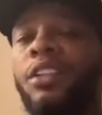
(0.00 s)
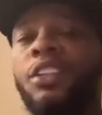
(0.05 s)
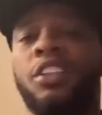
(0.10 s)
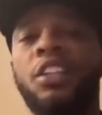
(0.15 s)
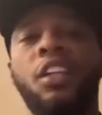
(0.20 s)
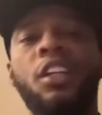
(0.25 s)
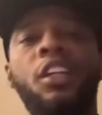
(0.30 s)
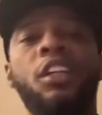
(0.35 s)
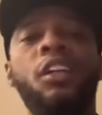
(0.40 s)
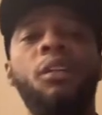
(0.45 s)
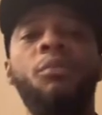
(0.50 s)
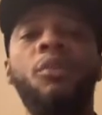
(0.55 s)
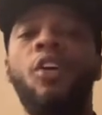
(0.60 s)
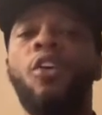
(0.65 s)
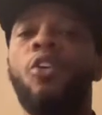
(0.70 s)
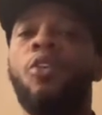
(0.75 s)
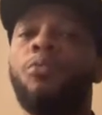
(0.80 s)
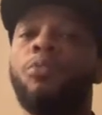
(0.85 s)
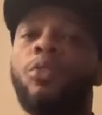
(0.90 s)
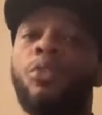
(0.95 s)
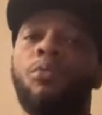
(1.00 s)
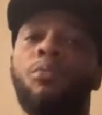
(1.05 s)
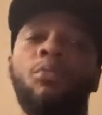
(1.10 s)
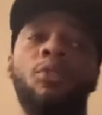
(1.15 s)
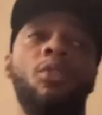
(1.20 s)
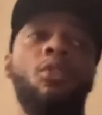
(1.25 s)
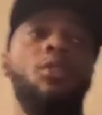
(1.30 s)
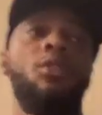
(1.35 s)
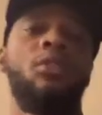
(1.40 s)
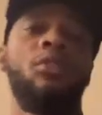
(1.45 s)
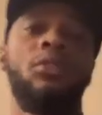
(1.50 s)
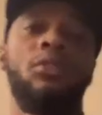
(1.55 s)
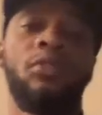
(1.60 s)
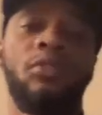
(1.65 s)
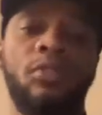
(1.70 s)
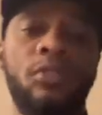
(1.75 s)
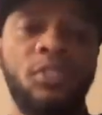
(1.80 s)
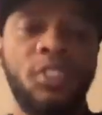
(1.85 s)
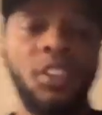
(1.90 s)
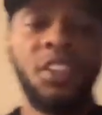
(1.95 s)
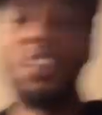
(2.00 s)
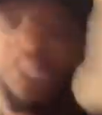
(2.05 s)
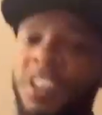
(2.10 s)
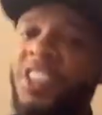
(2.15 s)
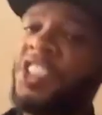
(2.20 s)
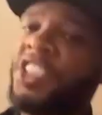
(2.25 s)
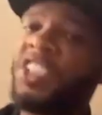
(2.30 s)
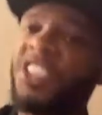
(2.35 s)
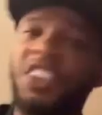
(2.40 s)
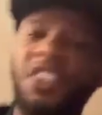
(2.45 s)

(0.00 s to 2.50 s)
she ain't come home no more. She